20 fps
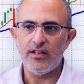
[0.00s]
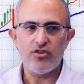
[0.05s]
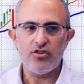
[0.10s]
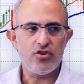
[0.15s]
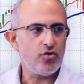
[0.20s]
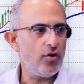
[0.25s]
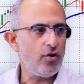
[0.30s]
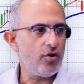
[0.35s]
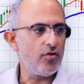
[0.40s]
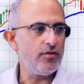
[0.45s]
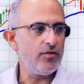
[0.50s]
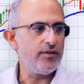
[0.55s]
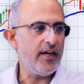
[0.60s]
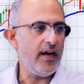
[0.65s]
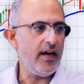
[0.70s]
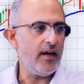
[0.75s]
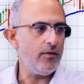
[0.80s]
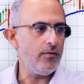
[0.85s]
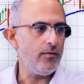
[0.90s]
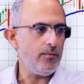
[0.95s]
it trickled
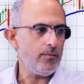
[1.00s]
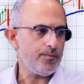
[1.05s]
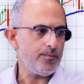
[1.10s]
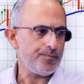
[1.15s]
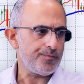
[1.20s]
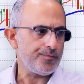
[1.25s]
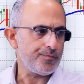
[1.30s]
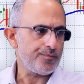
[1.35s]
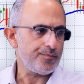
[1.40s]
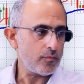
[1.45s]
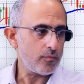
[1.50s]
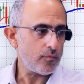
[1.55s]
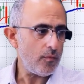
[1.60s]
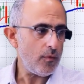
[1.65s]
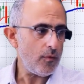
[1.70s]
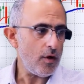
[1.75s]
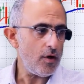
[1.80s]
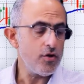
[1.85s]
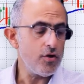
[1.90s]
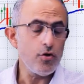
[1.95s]
down
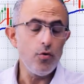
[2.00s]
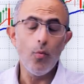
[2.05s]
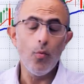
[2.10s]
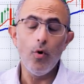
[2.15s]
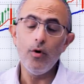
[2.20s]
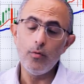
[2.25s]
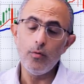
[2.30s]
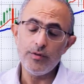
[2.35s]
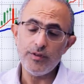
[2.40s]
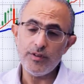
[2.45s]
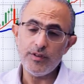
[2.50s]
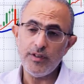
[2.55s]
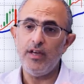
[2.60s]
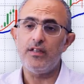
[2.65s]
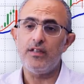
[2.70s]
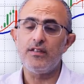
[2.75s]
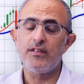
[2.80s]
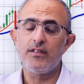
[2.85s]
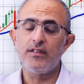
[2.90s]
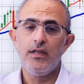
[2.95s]
to
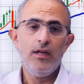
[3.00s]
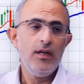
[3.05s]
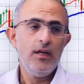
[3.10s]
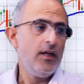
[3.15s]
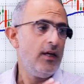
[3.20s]
106